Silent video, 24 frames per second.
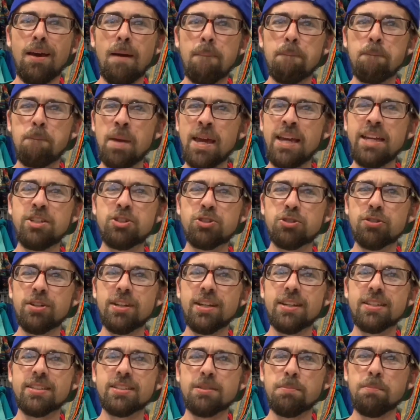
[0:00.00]

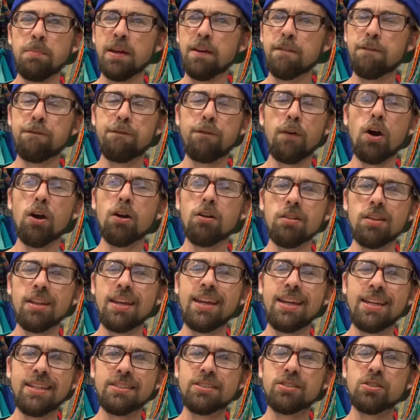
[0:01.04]
Matrix
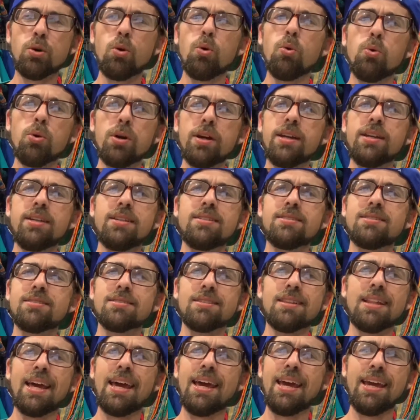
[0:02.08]
McFarlane
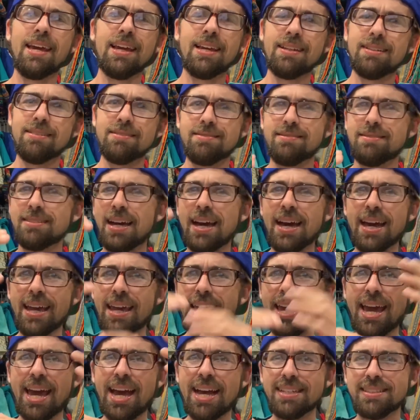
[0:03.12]
Toys like die
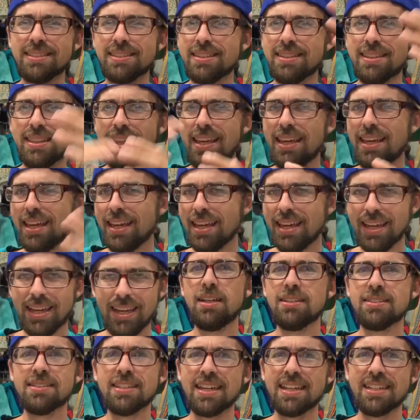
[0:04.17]
cast thing.
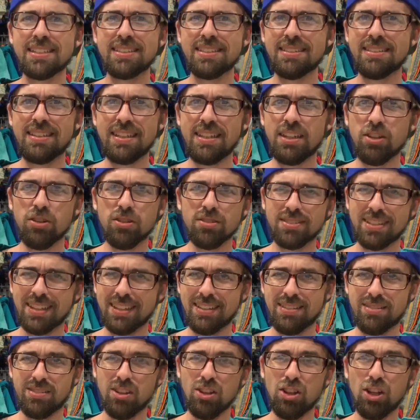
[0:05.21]
It's like a Centennial. It's like
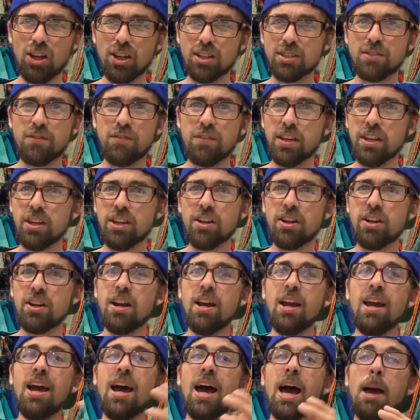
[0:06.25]
a deluxe figure.
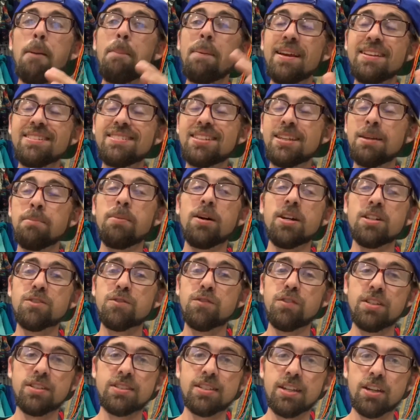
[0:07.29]
I paid $10
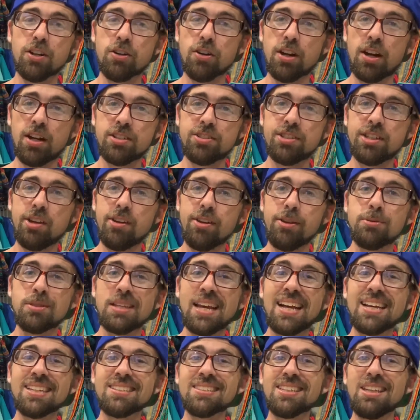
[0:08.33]
for this at a garage sale. He was
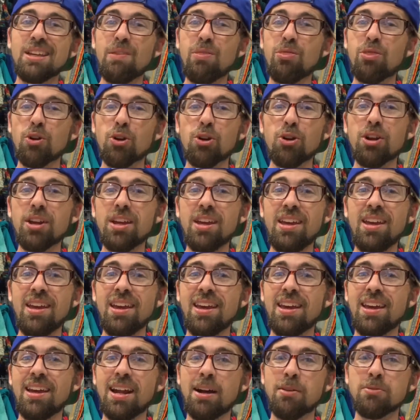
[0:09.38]
asking
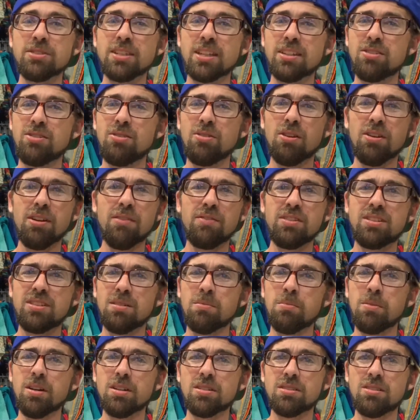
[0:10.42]
30, and I was like, dude, I'll give you
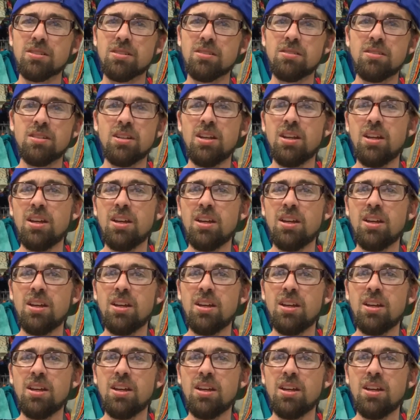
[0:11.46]
$10, dude.